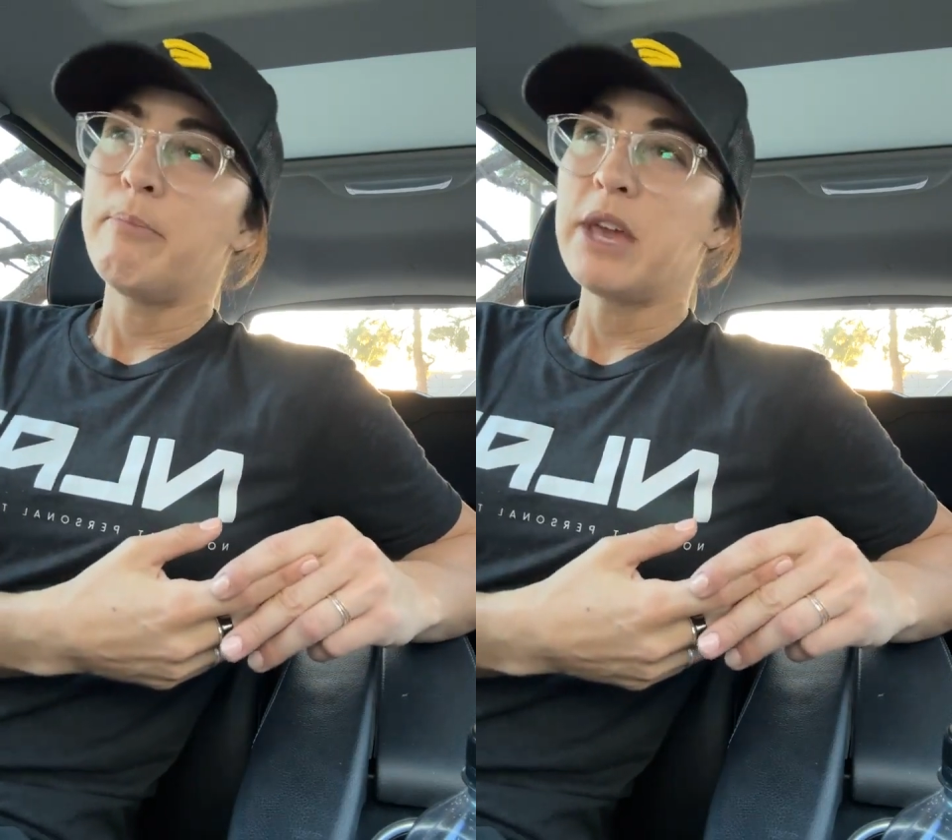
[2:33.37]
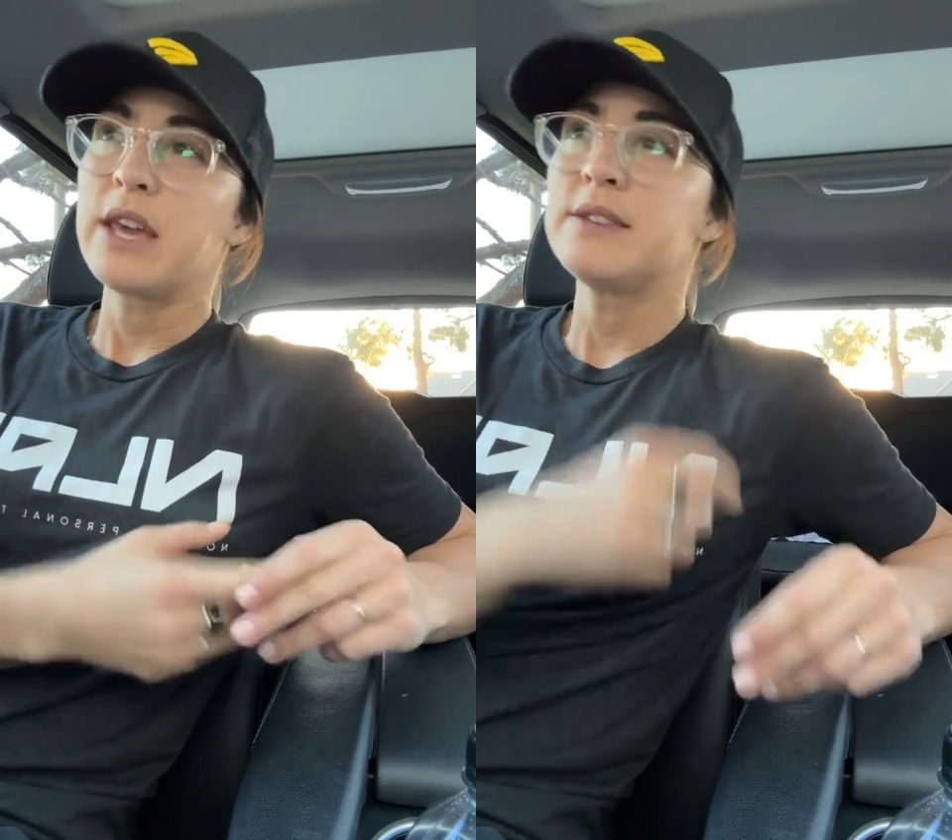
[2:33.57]

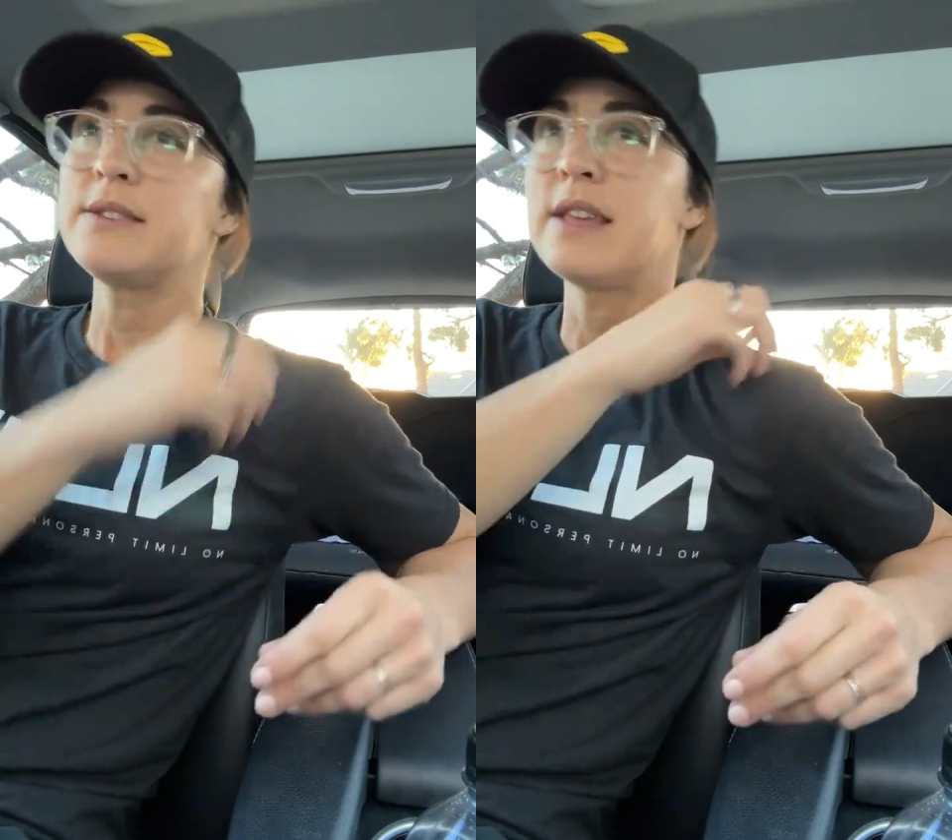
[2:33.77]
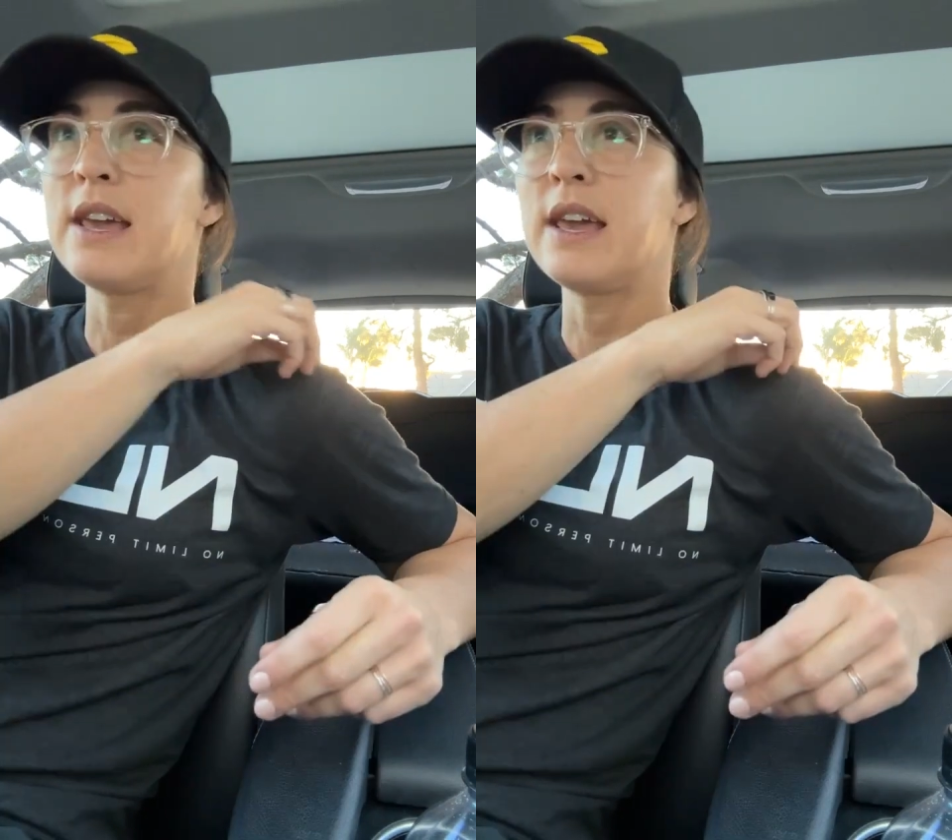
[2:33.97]

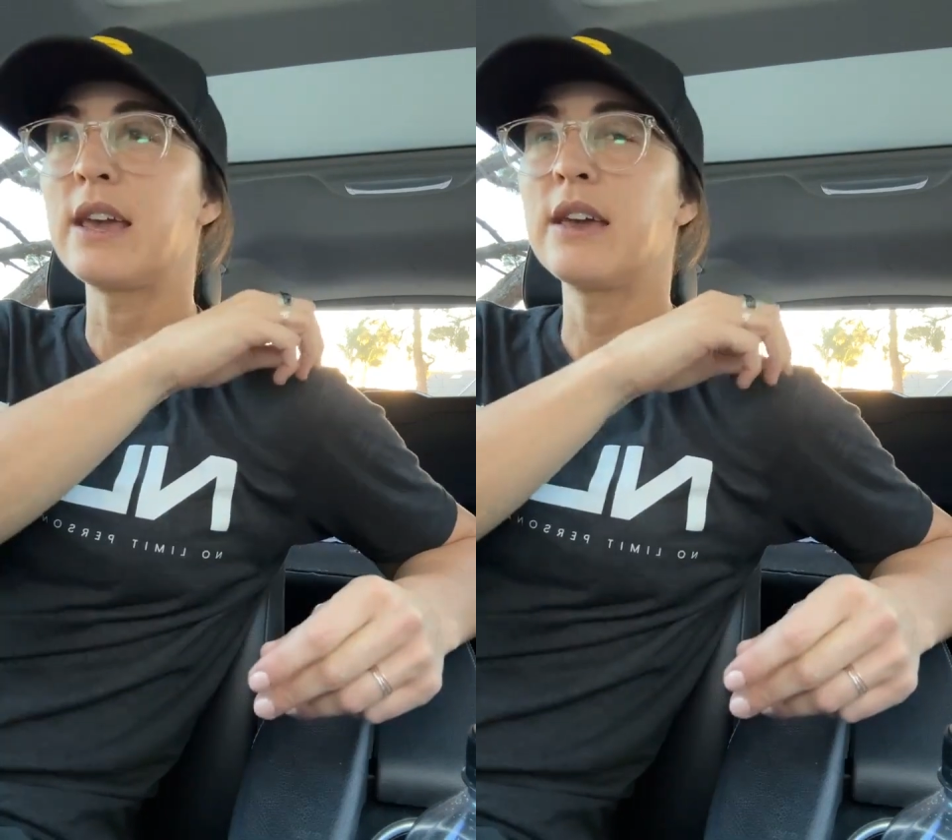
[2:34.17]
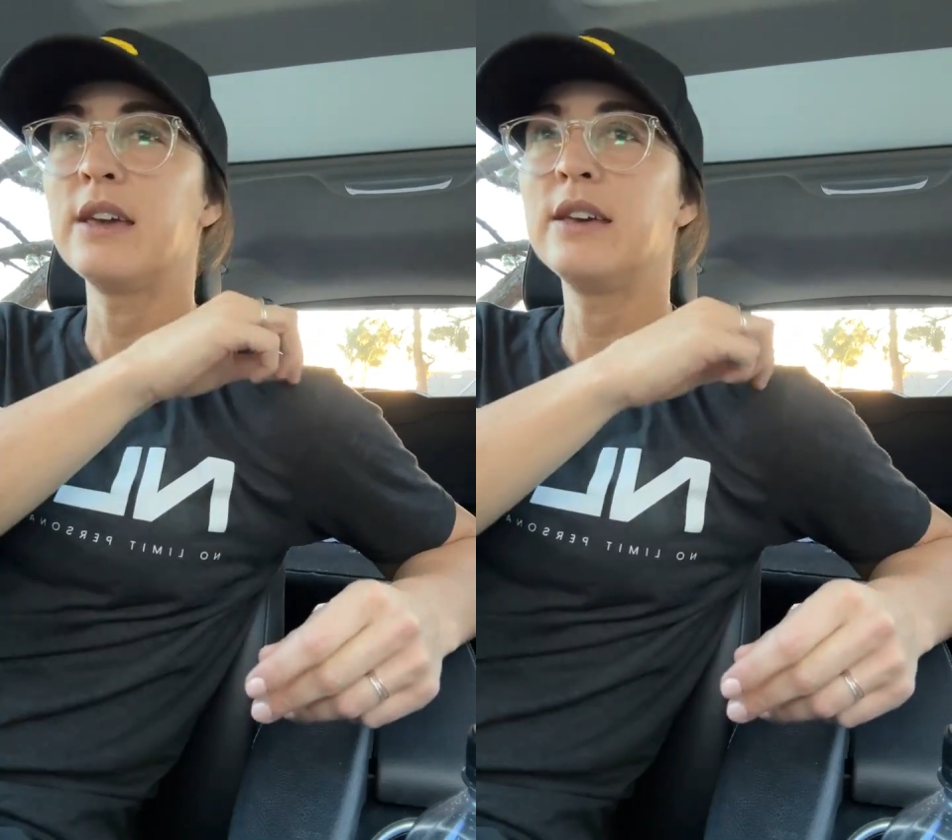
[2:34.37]
Biggest
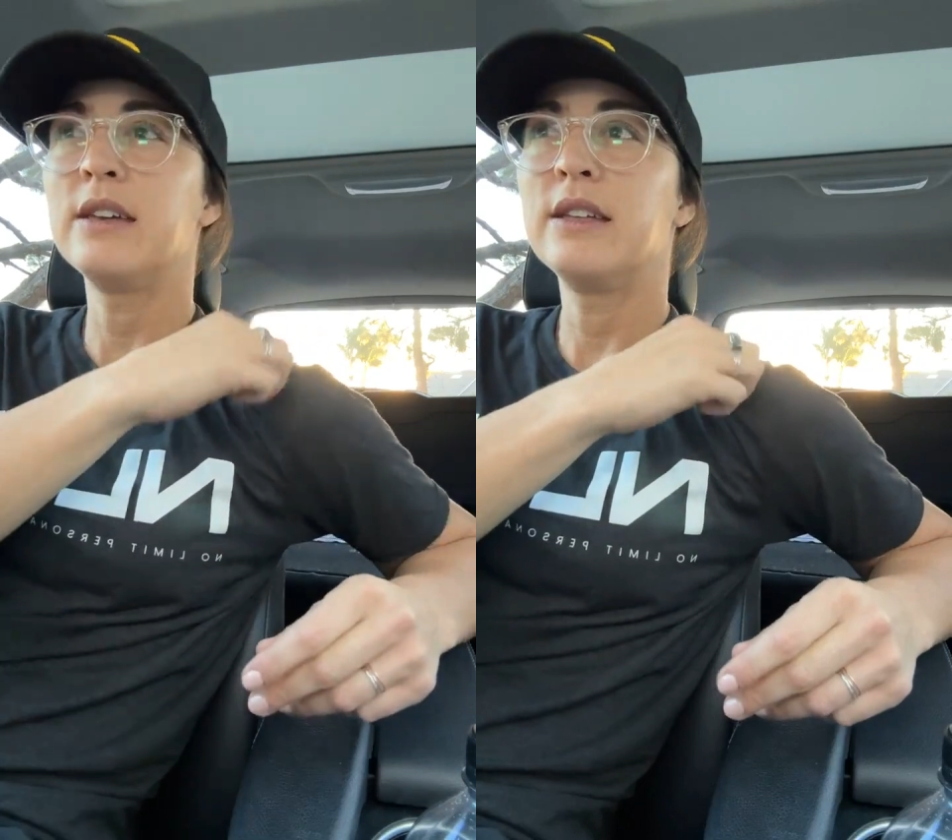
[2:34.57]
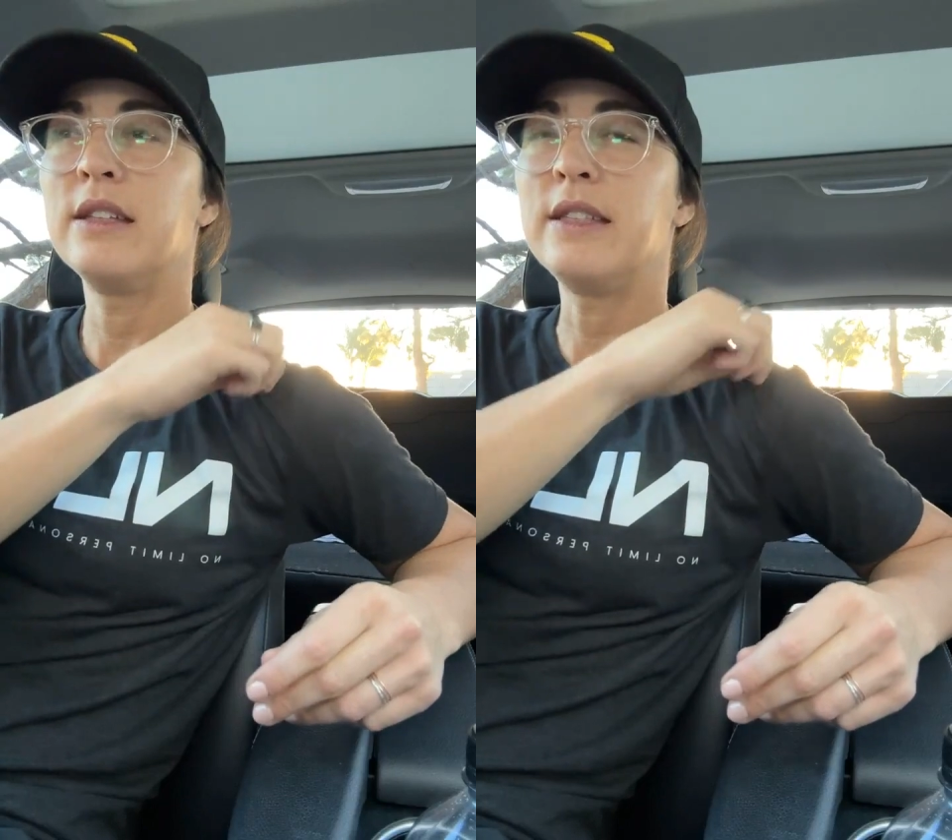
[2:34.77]
thing
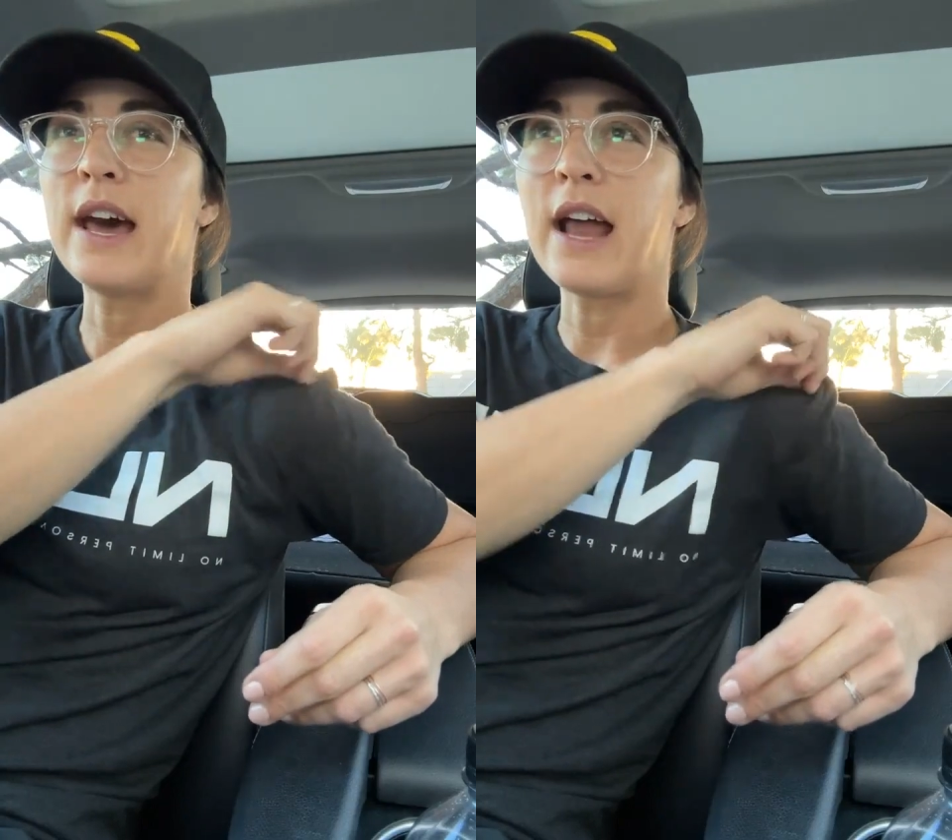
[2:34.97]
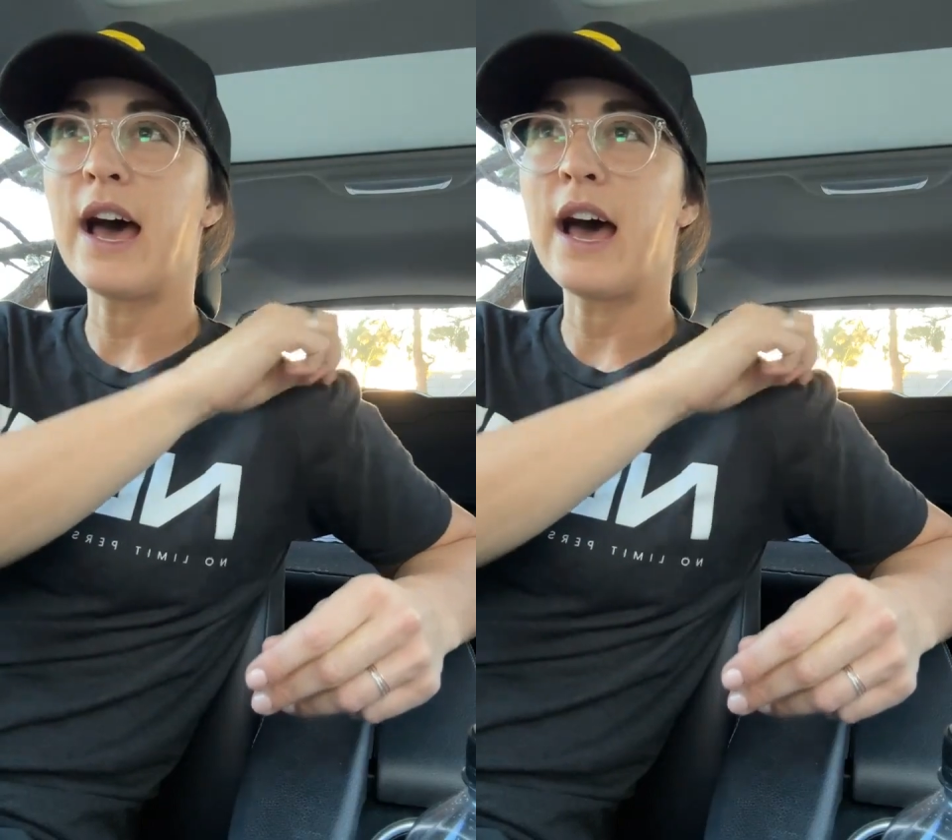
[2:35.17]
that